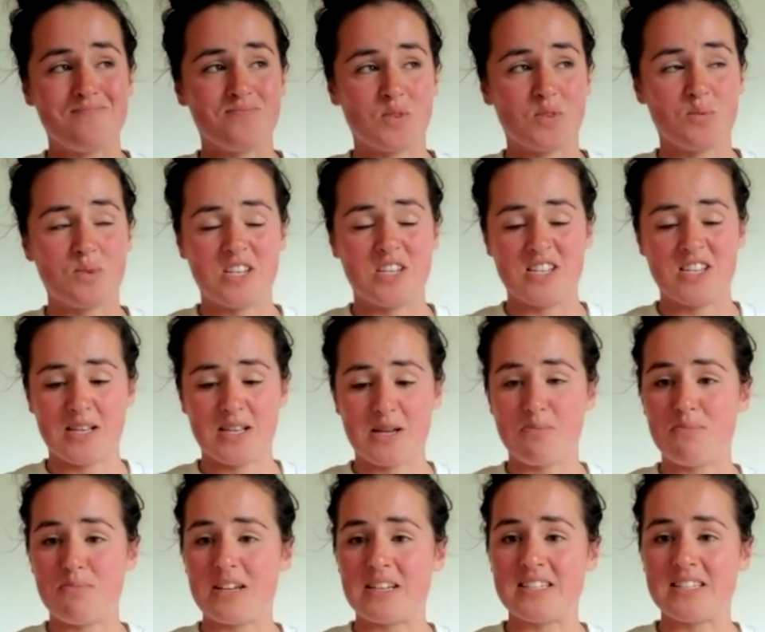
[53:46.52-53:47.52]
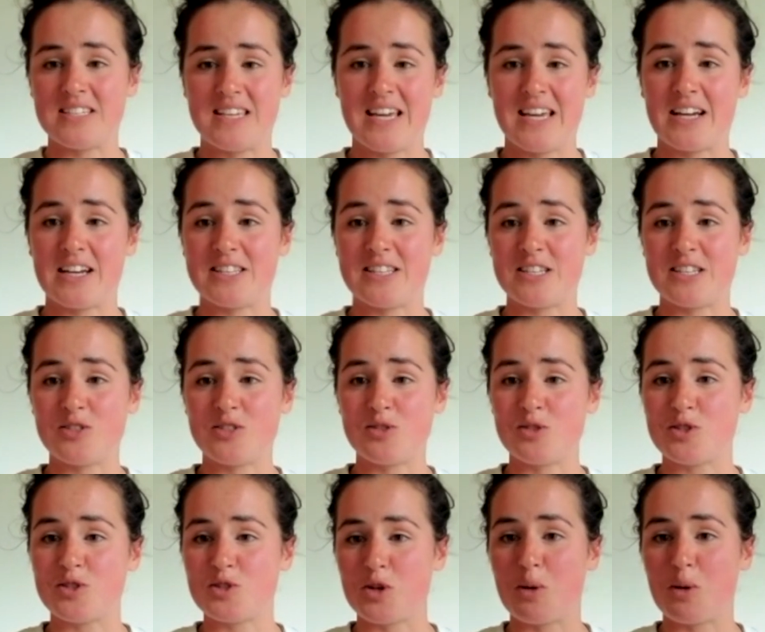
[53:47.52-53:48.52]
which is like a big sea anchor that sort
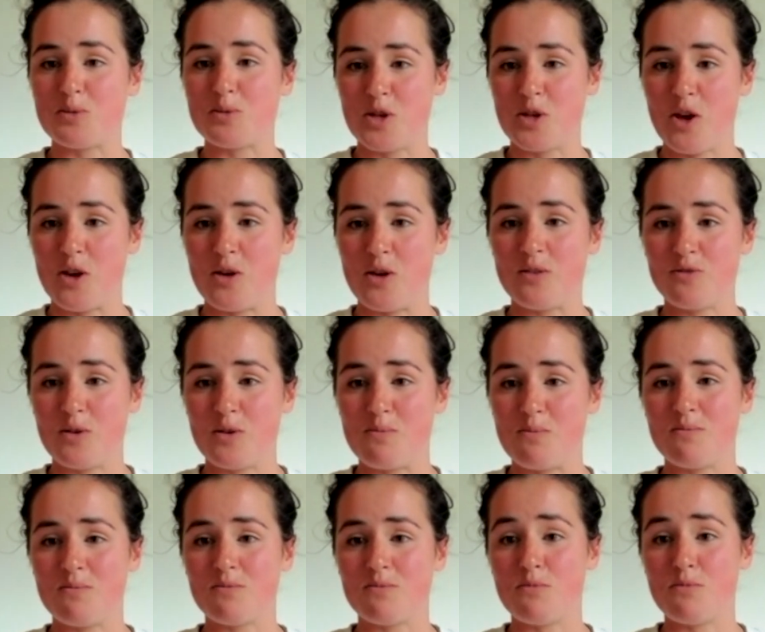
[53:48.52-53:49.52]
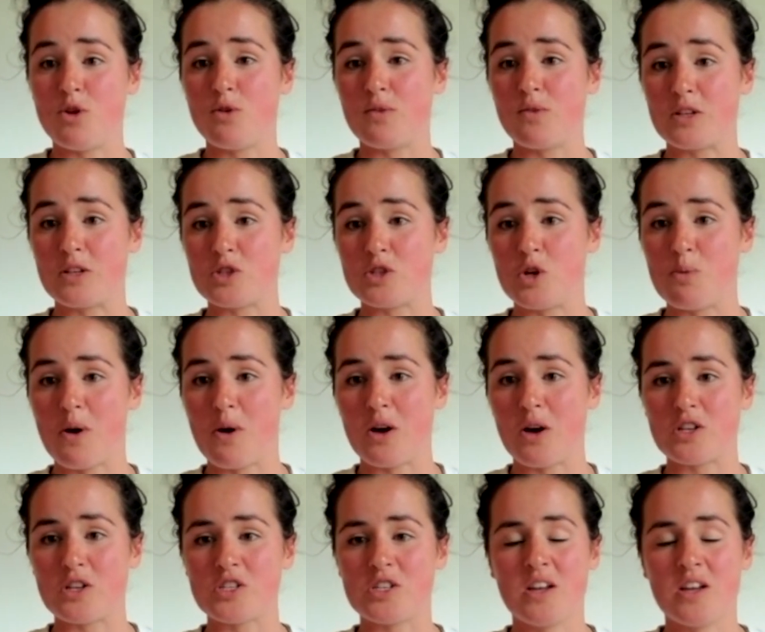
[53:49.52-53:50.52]
of stops you from moving too
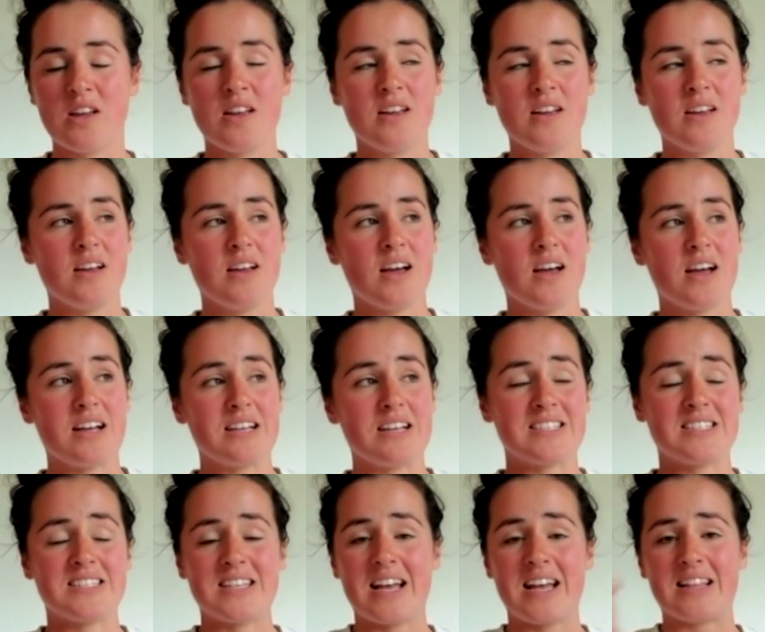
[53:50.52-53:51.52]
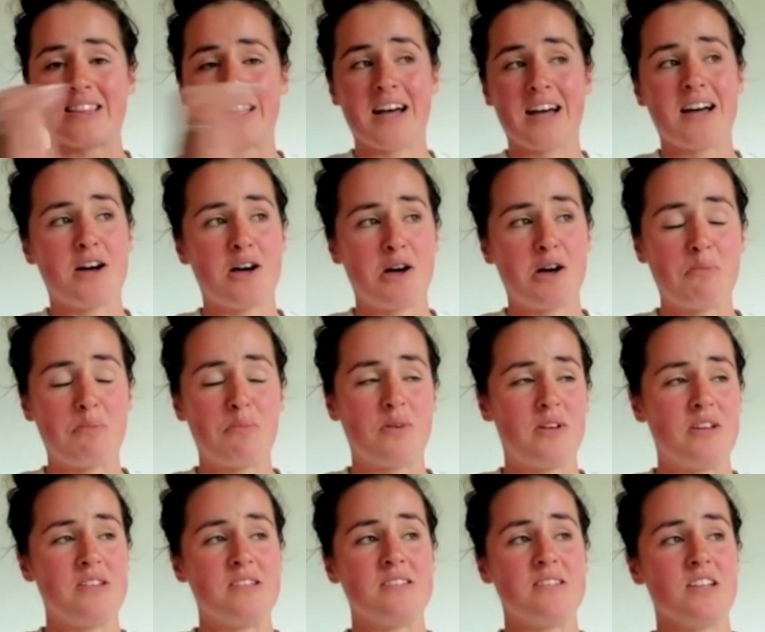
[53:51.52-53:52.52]
much. Set that up
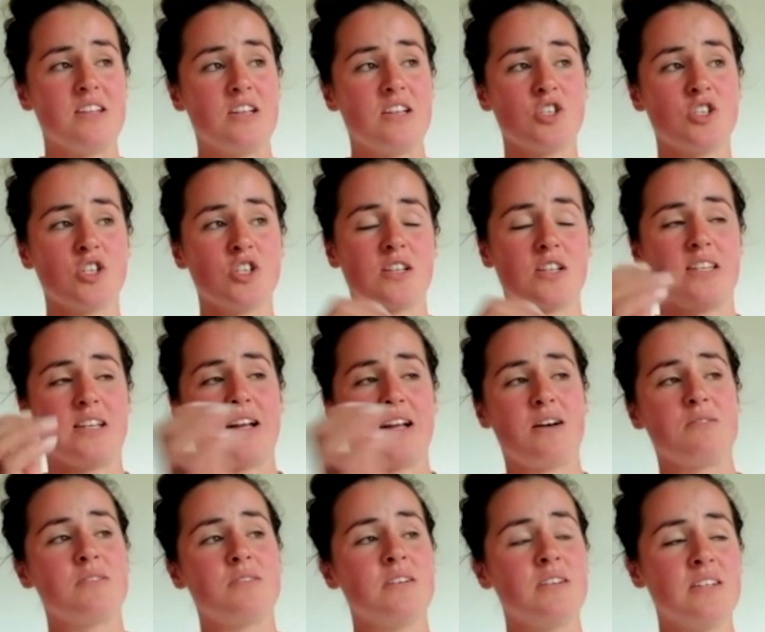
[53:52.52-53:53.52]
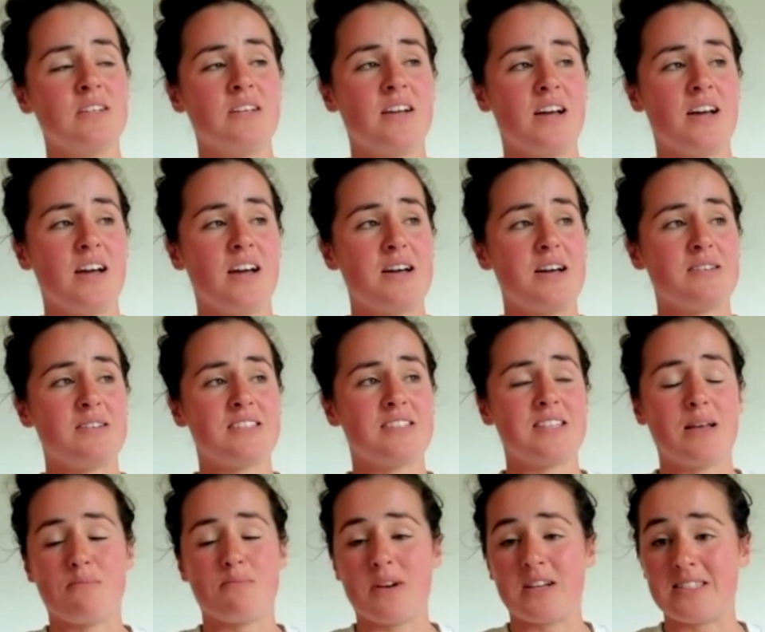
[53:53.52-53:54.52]
and chucked it out.
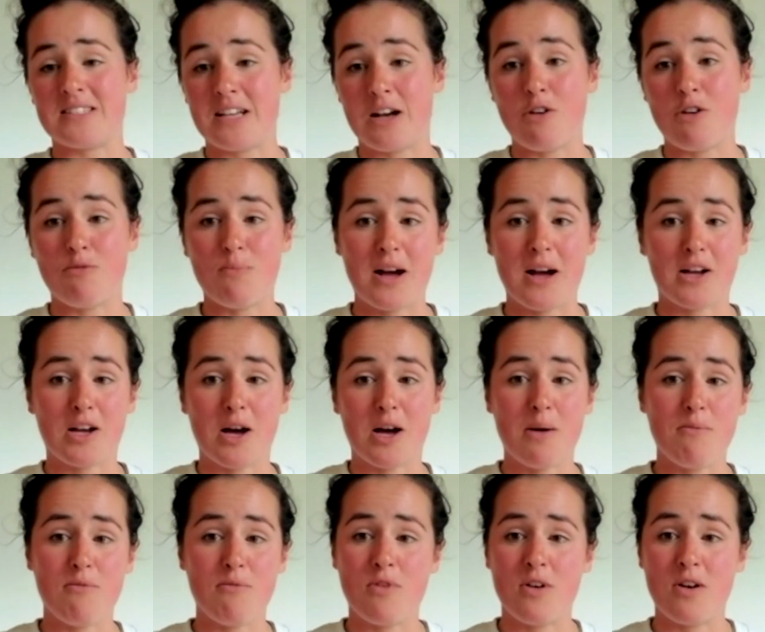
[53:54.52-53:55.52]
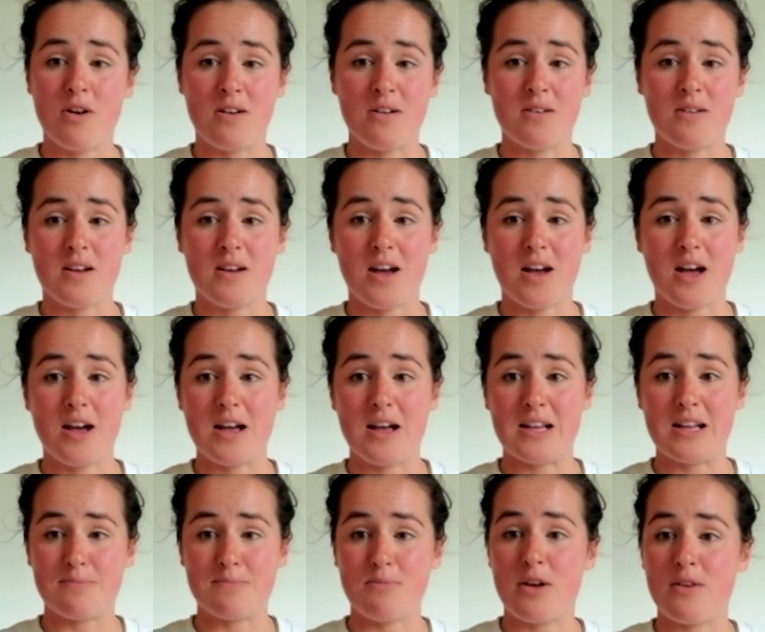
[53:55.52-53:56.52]
Set myself back up for a
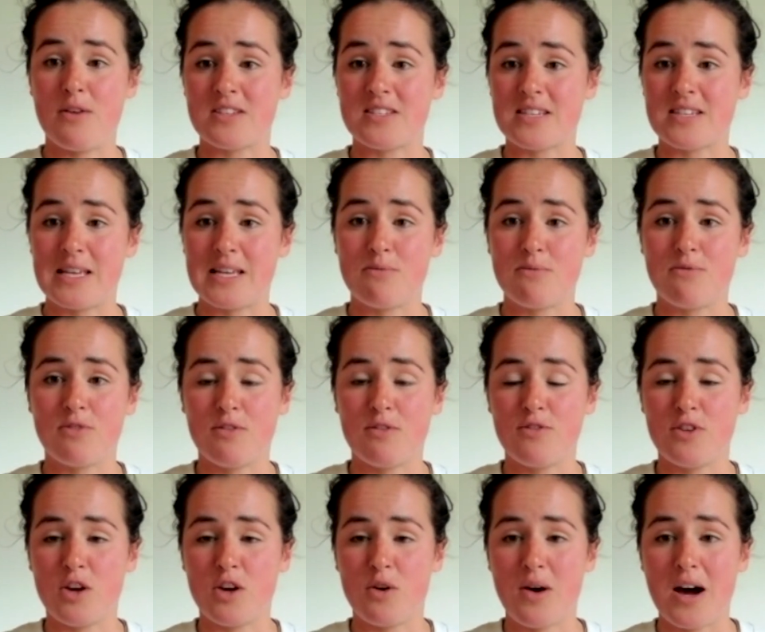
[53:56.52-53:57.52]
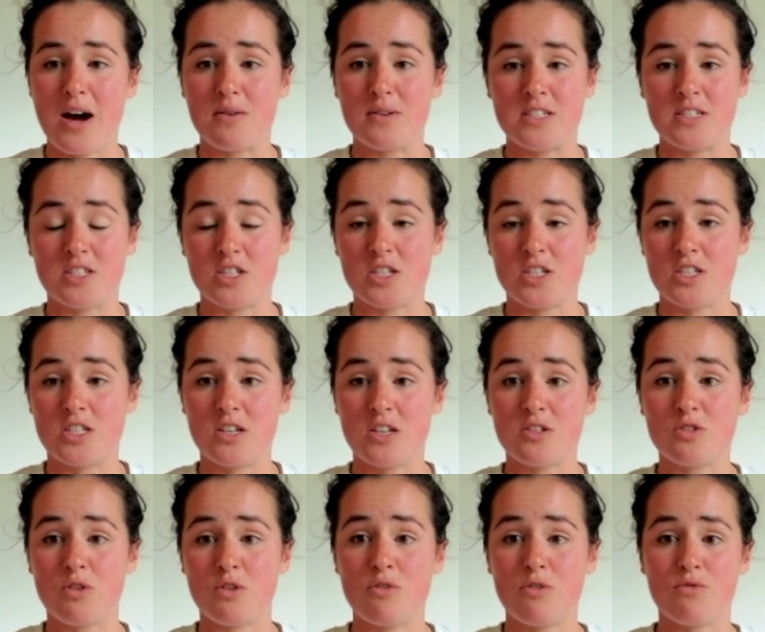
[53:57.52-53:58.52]
bit of a sleep for a few hours, just to
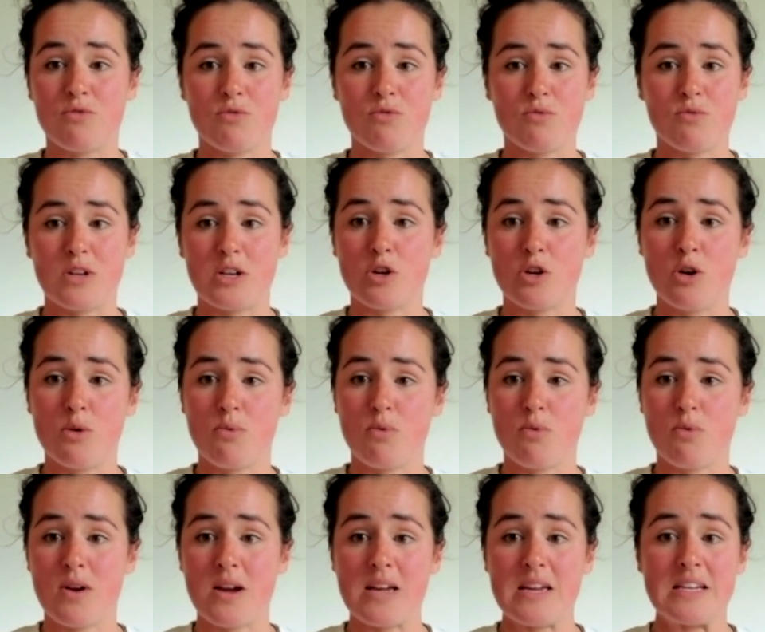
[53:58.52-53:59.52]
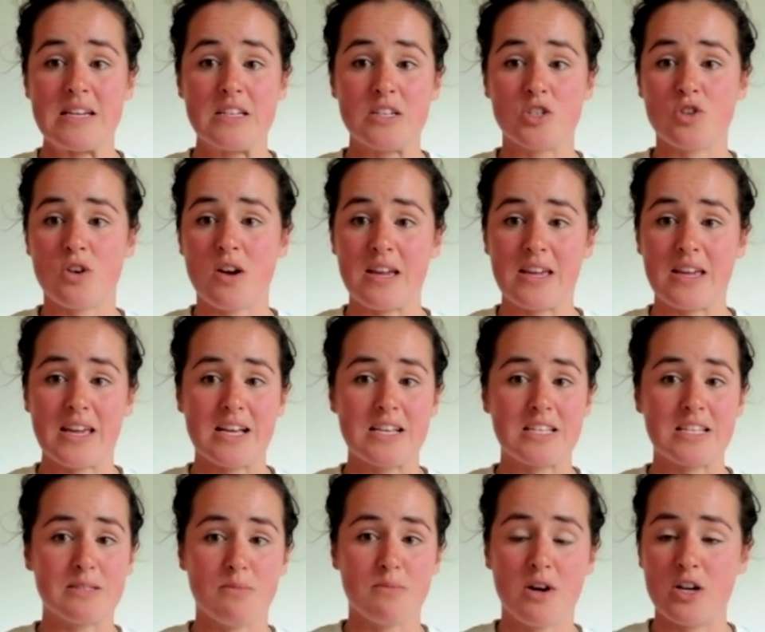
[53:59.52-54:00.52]
sort of recuperate and try and get
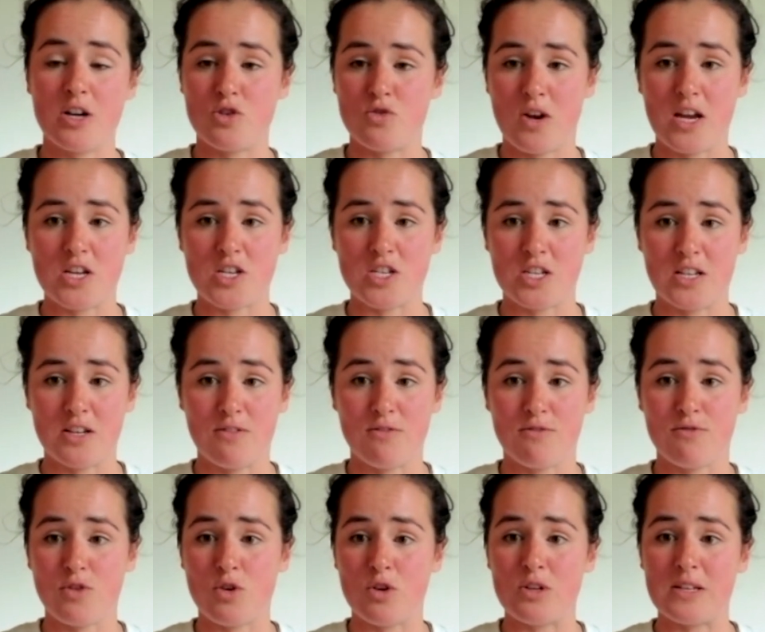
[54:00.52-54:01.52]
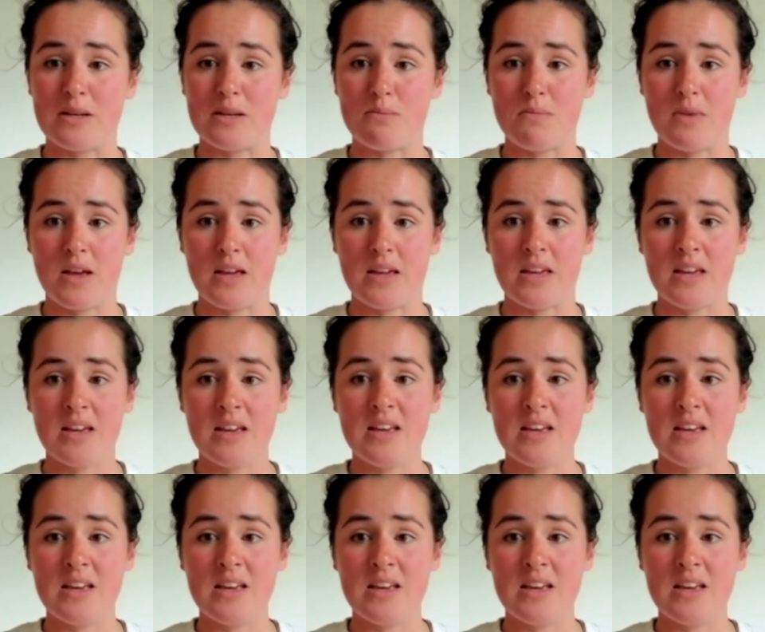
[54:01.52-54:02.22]
some hydration and food in me.